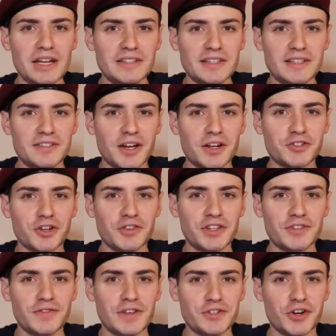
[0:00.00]
I did touch on
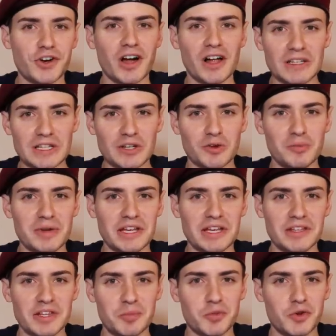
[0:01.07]
this feature a little bit
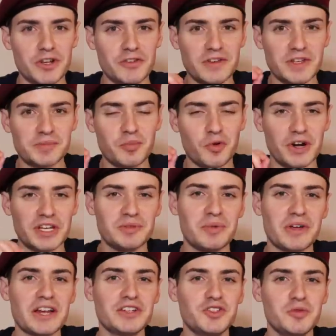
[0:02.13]
in the previous point,
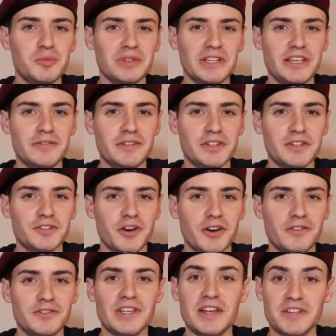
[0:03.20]
but I do believe it
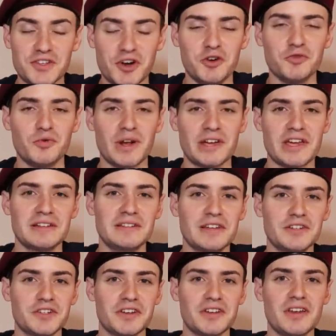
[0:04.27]
deserves its own
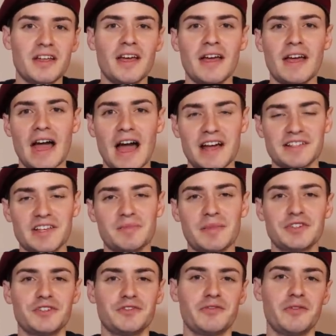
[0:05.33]
recognition. As I
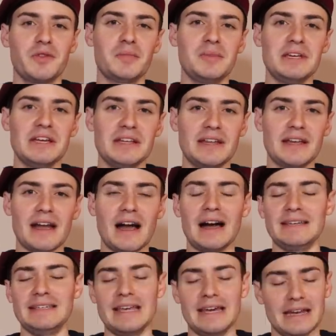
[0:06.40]
mentioned from the beginning,
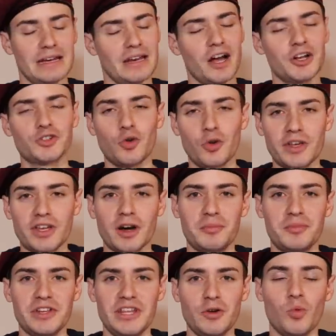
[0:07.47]
I get it. A toy
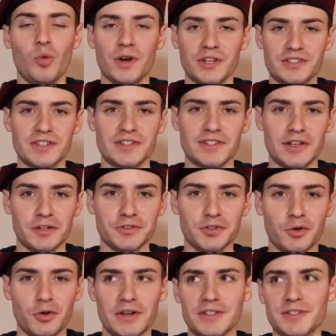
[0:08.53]
company wants to sell
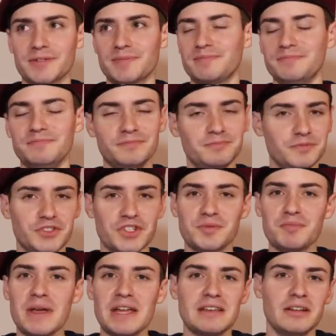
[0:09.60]
toys.
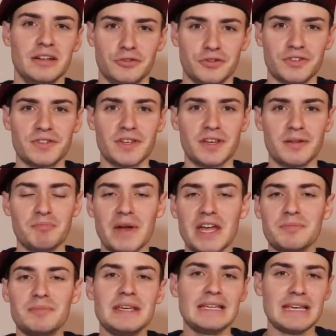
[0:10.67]
Just make it interesting,
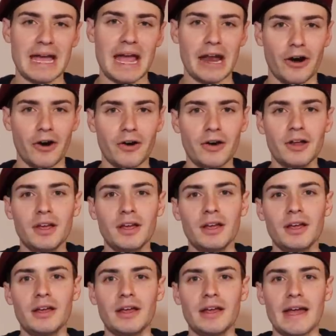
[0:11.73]
make me care.
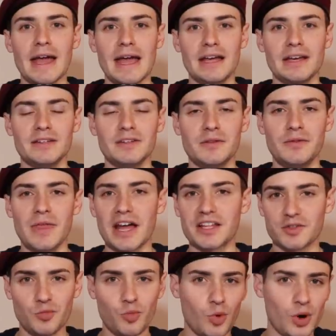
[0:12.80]
And
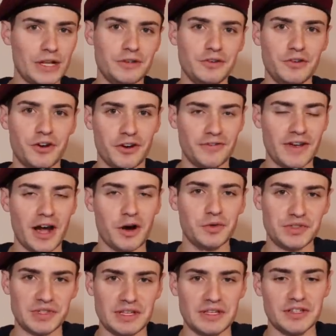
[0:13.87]
that's what Nerf
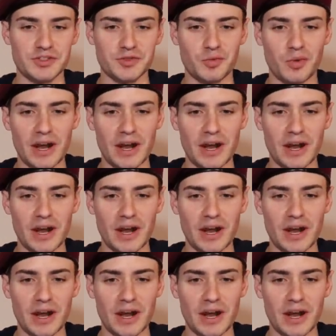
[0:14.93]
House is,